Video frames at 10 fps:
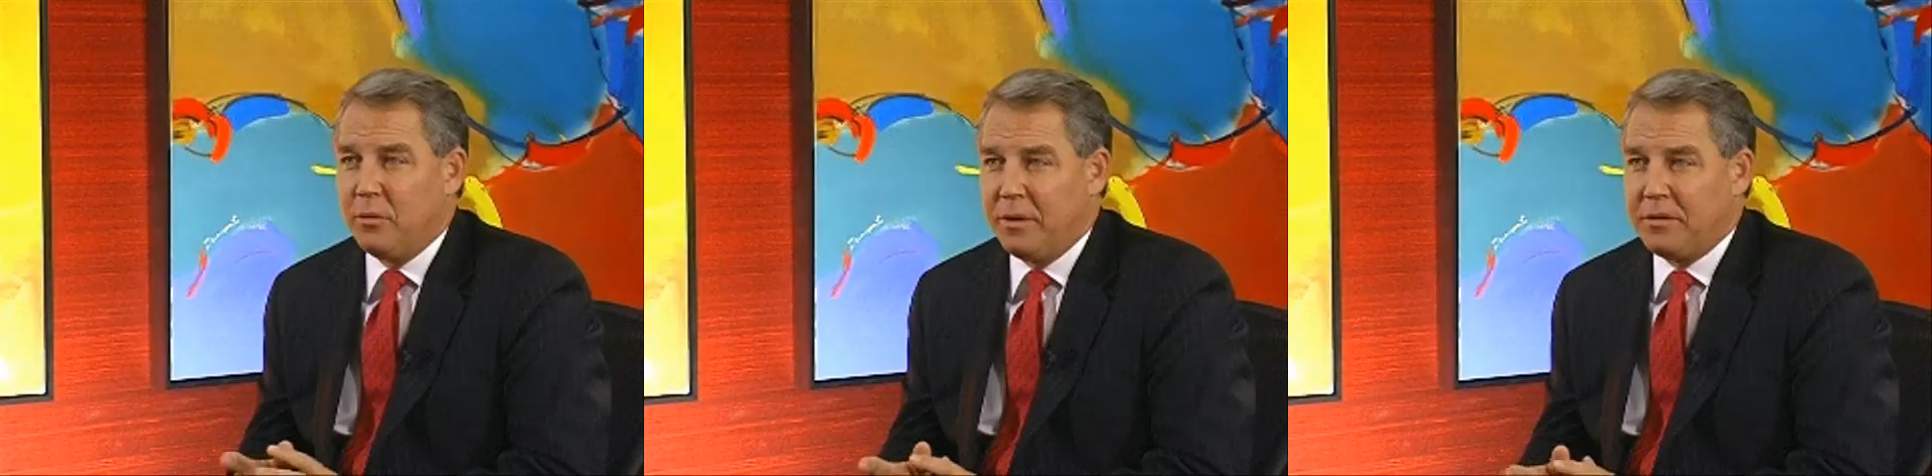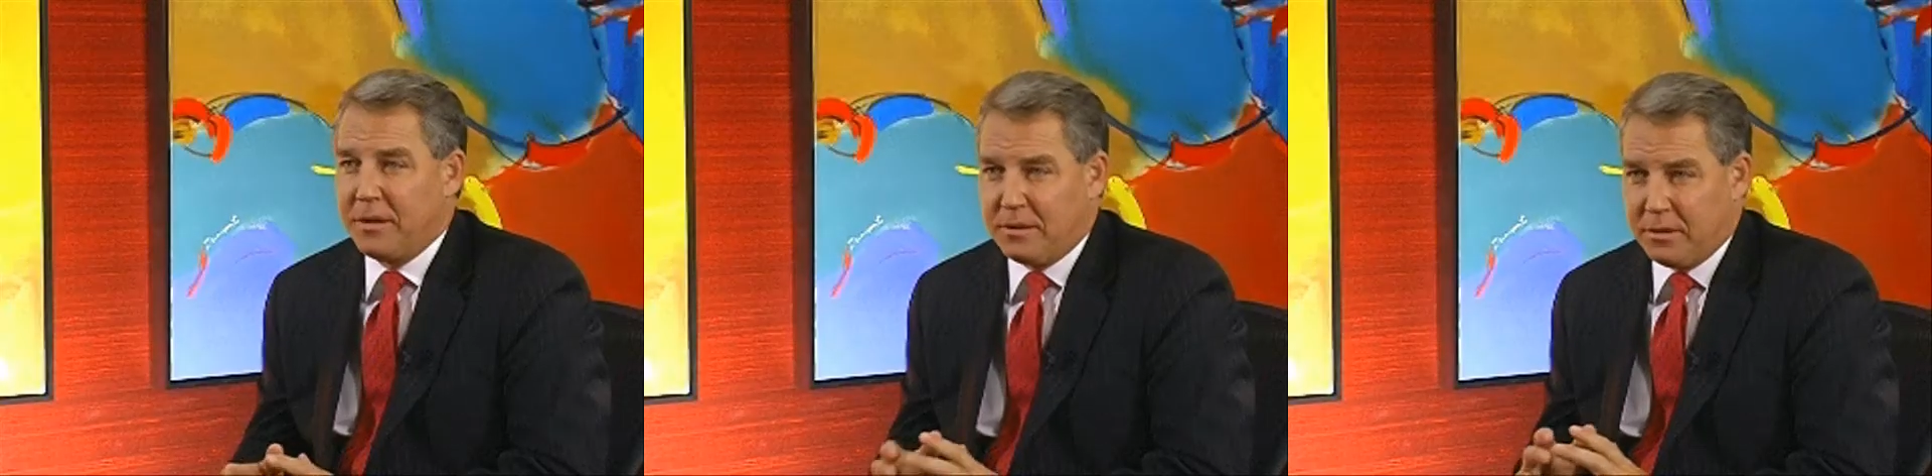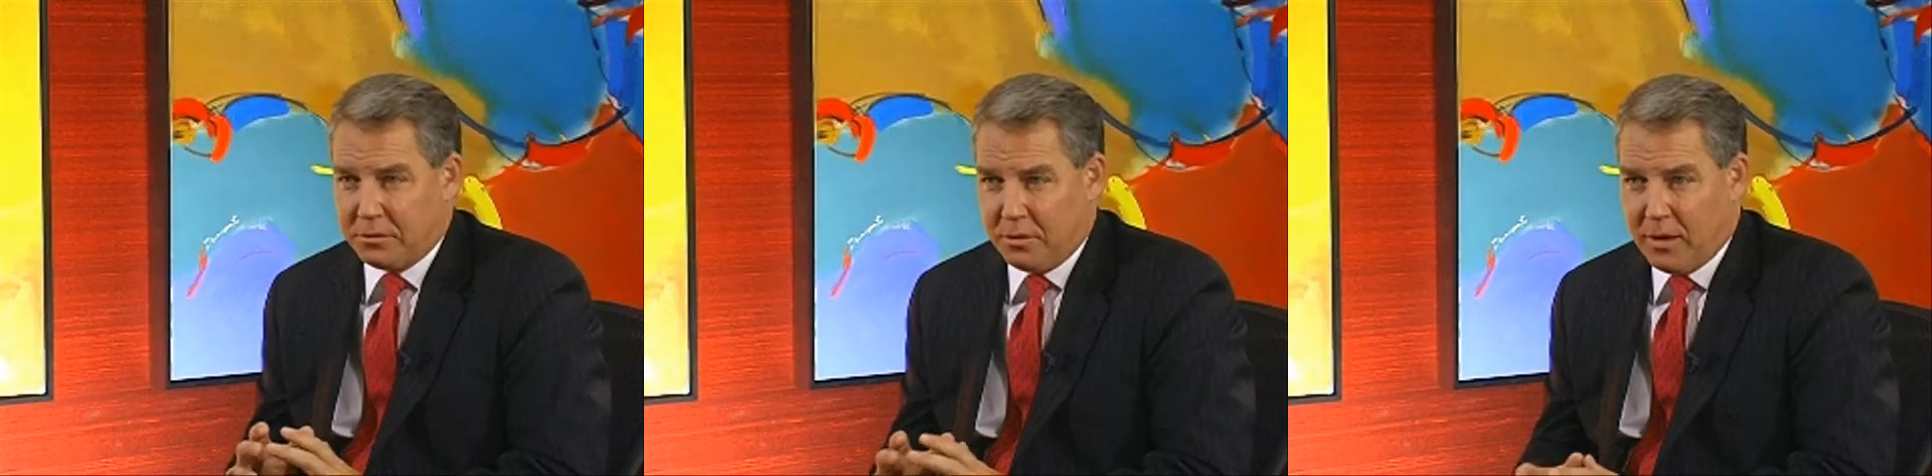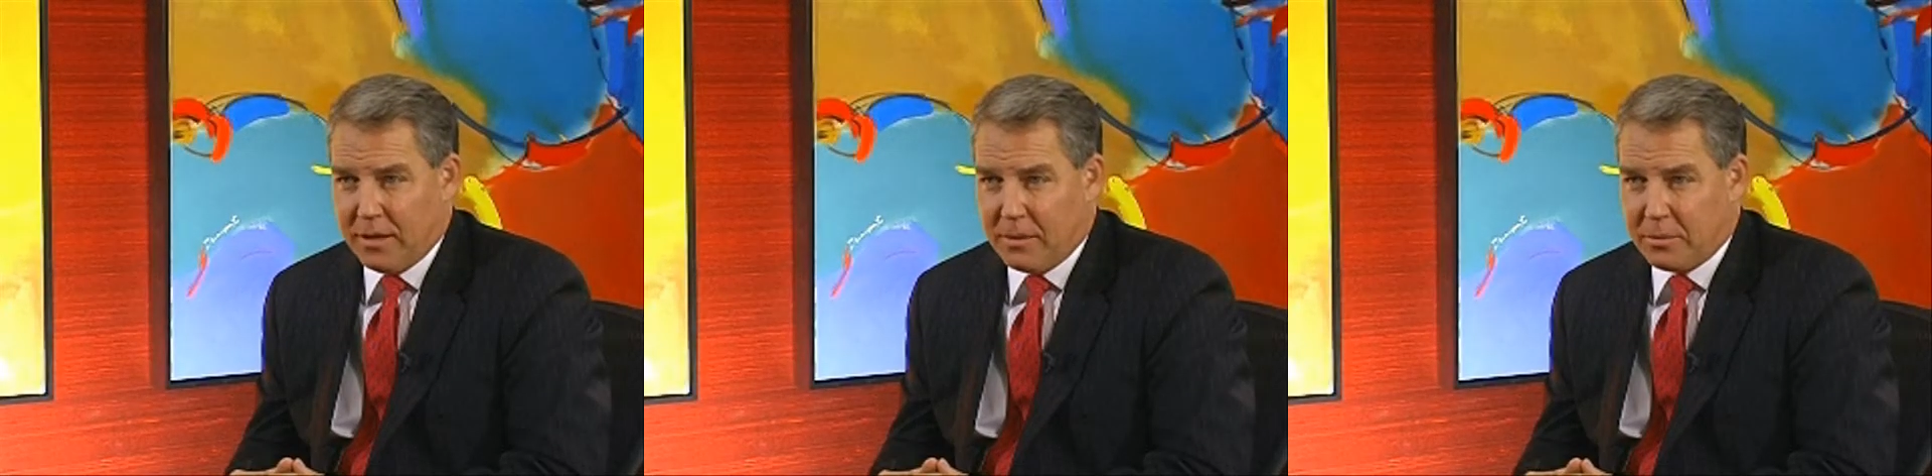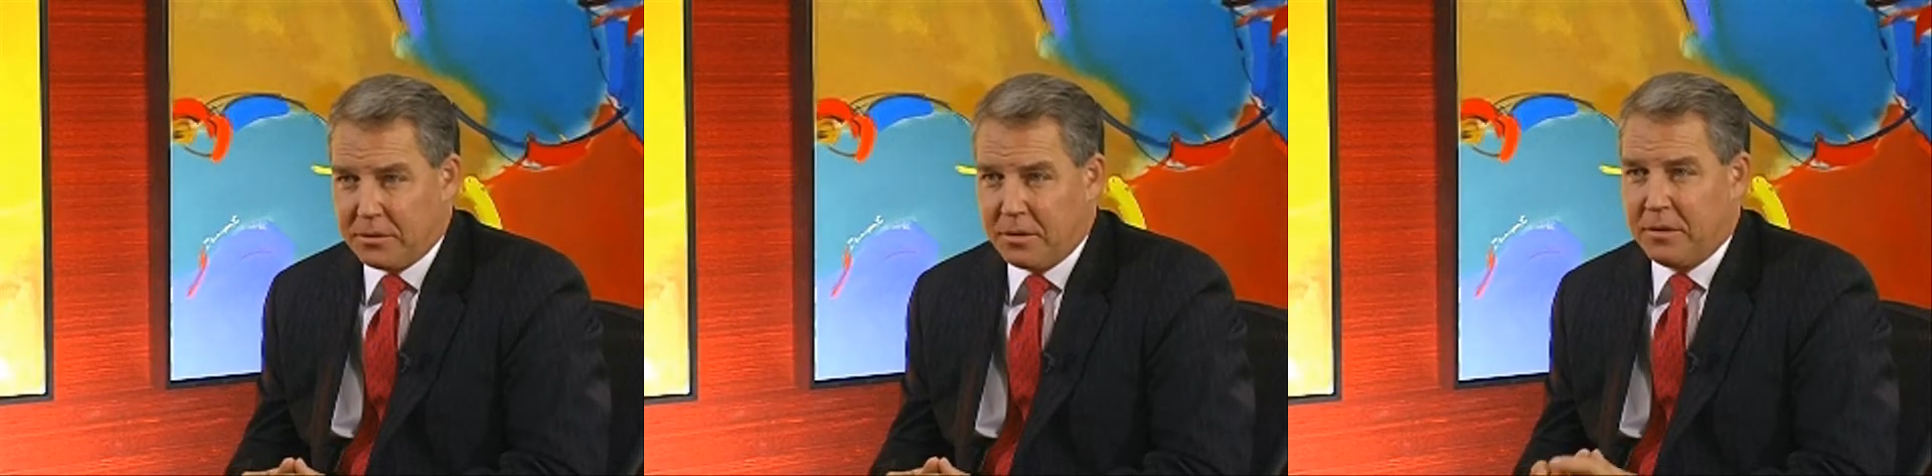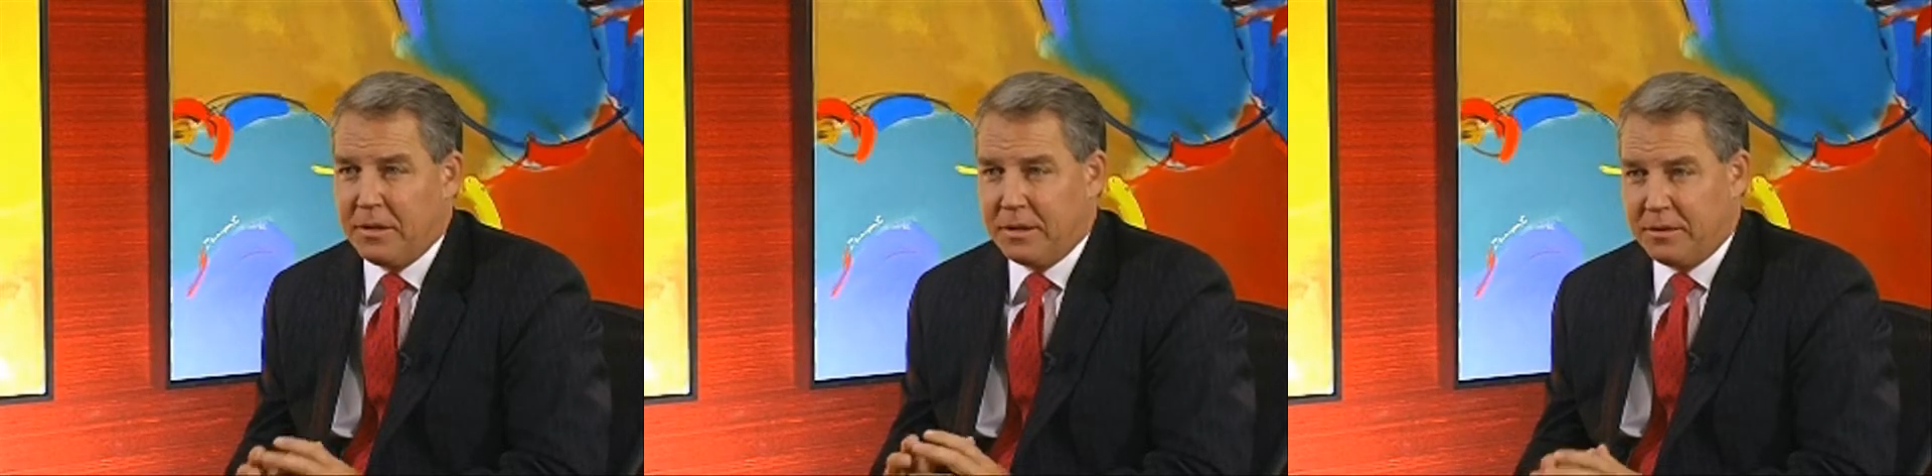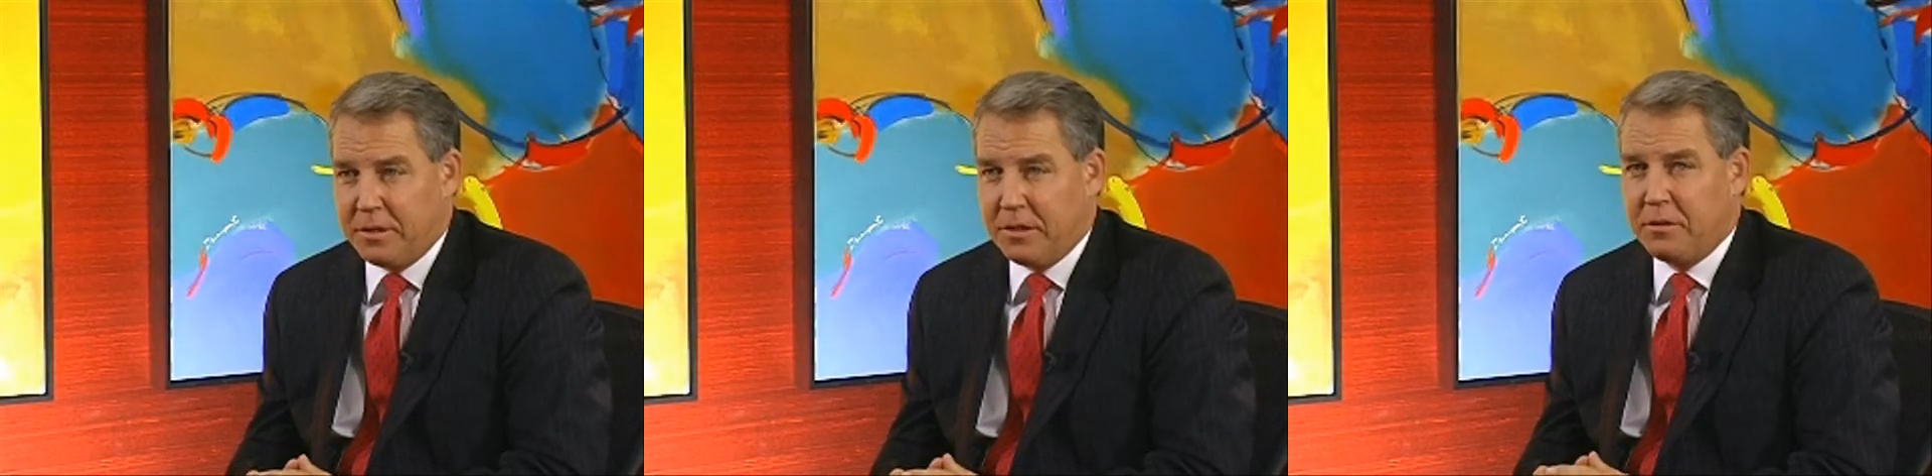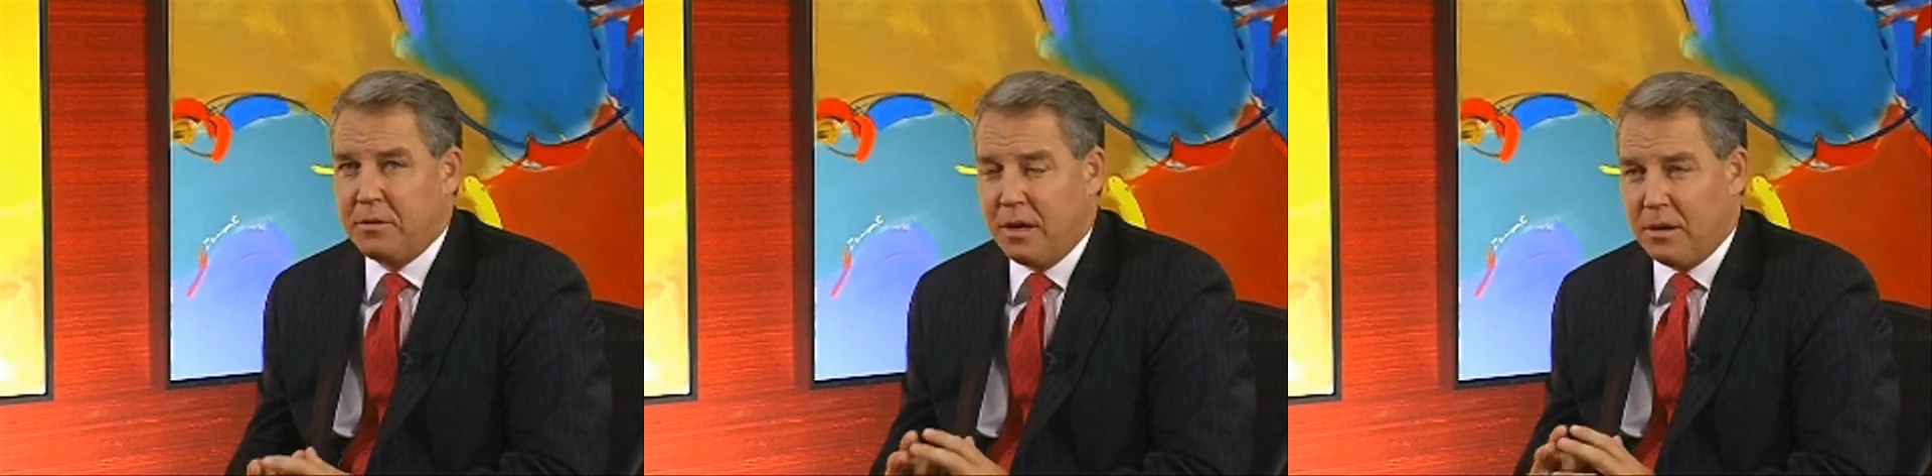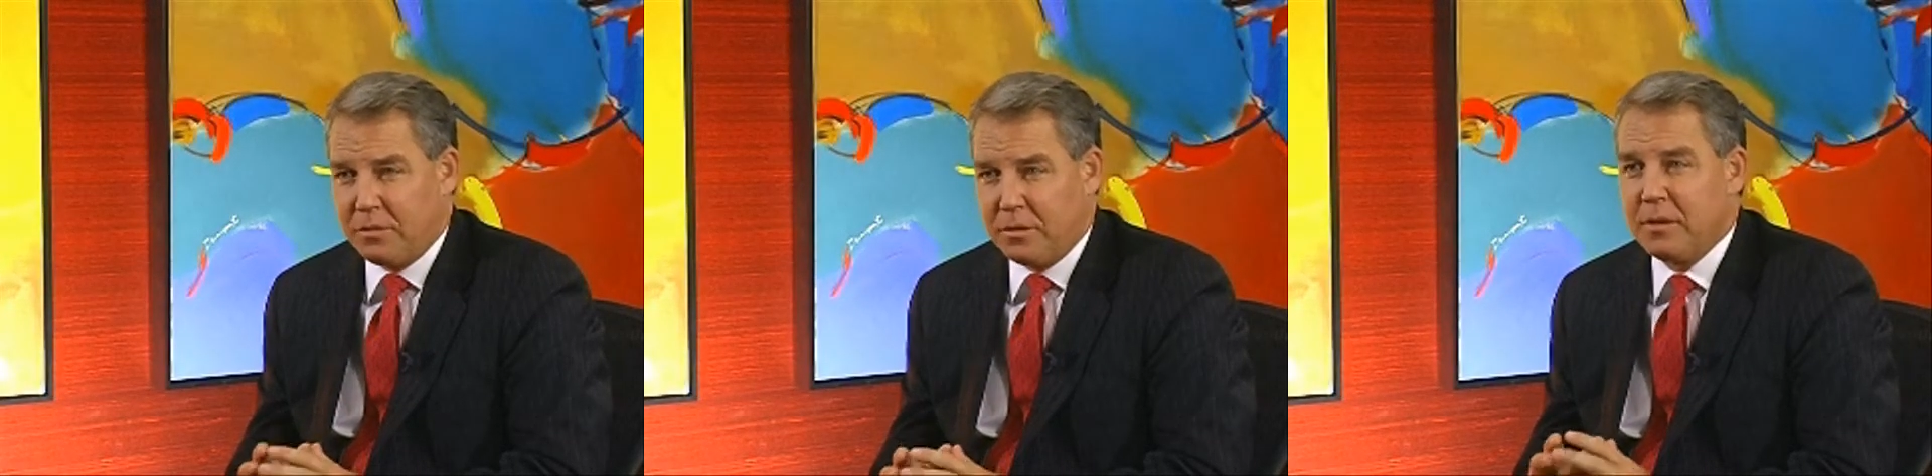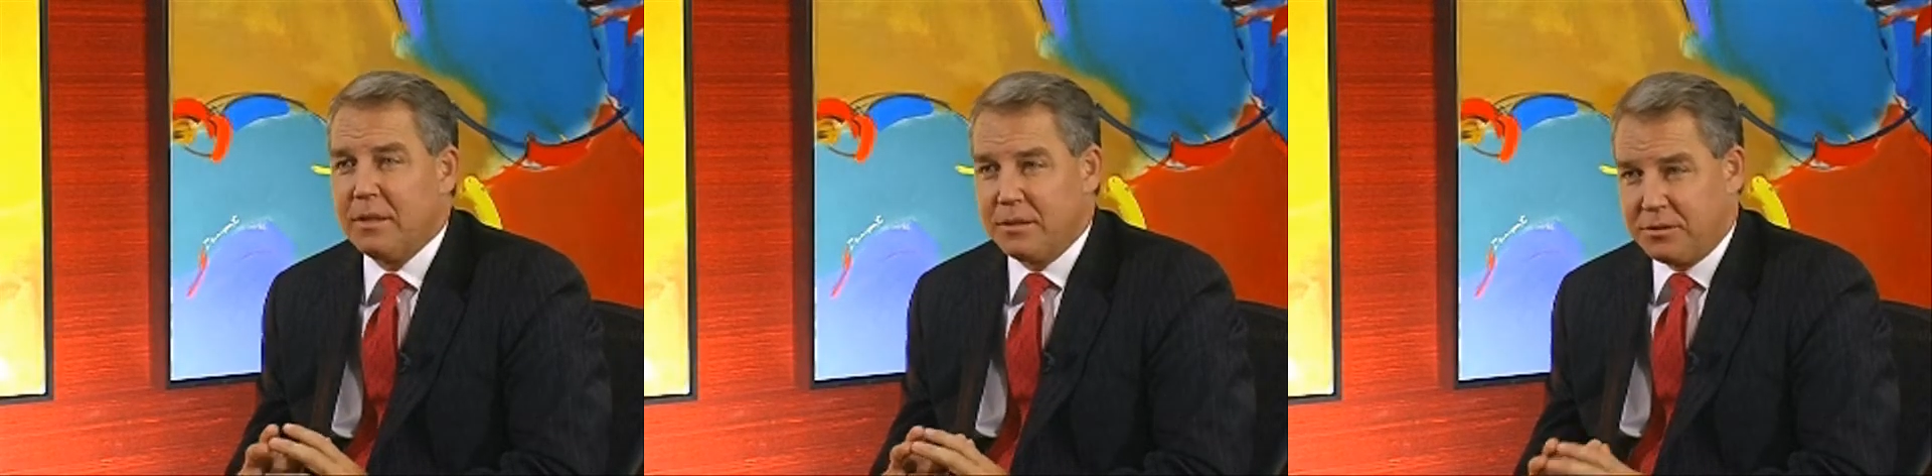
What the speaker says: We think there's a great opportunity to continue to offer